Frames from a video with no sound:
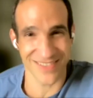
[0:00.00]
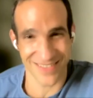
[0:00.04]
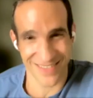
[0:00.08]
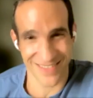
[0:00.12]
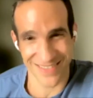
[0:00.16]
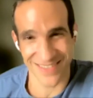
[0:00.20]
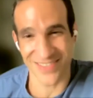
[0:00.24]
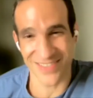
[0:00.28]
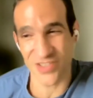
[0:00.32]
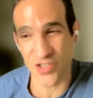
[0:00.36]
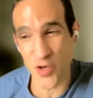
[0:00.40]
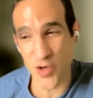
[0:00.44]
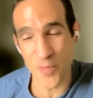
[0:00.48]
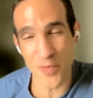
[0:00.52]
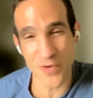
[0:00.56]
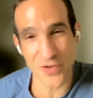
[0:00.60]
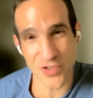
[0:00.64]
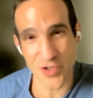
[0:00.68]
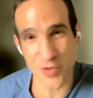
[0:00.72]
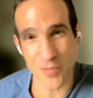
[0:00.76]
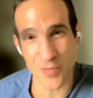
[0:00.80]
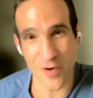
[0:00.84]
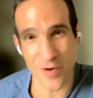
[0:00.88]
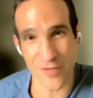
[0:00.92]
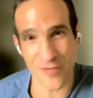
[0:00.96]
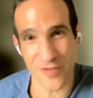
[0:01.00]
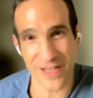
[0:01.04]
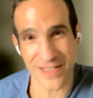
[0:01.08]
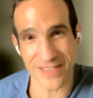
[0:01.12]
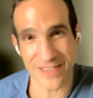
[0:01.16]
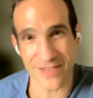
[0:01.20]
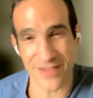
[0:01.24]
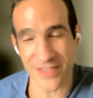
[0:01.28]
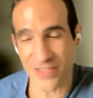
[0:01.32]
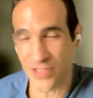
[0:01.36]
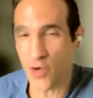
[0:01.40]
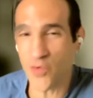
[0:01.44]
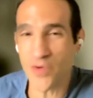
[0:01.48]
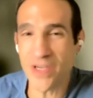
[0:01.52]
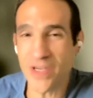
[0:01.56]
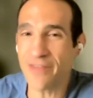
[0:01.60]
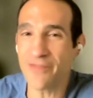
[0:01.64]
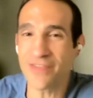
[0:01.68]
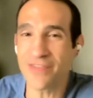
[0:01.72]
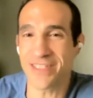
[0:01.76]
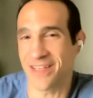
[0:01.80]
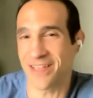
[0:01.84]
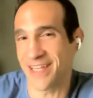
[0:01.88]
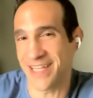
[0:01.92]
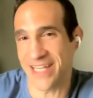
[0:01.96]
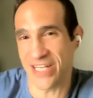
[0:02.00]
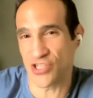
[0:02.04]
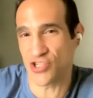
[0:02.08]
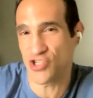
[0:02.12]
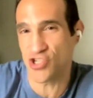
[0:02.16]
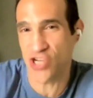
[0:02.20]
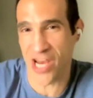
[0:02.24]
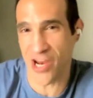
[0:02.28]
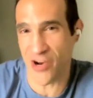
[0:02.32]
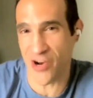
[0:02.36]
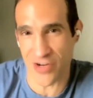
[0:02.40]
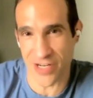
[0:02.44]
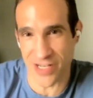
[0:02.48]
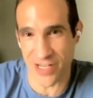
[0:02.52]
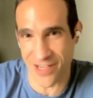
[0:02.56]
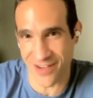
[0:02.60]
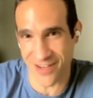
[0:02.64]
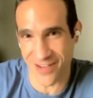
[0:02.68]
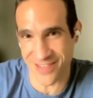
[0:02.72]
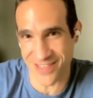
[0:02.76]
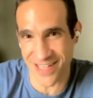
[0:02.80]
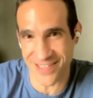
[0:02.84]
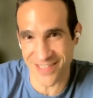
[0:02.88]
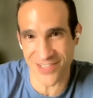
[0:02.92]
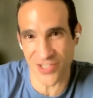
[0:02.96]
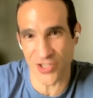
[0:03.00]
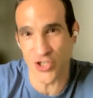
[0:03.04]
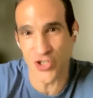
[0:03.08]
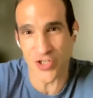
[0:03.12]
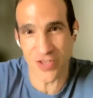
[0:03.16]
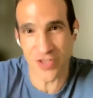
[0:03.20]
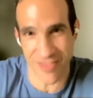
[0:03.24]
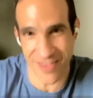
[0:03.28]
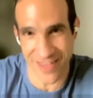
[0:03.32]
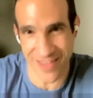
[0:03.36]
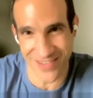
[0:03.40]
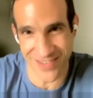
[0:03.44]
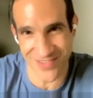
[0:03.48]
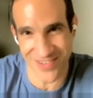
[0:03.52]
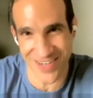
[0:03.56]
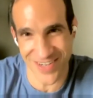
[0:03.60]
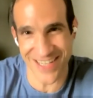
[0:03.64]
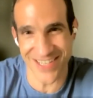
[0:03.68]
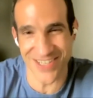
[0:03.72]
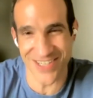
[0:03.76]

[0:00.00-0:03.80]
Super, super effective. And don't give it to like a charity, because that's a good thing, right?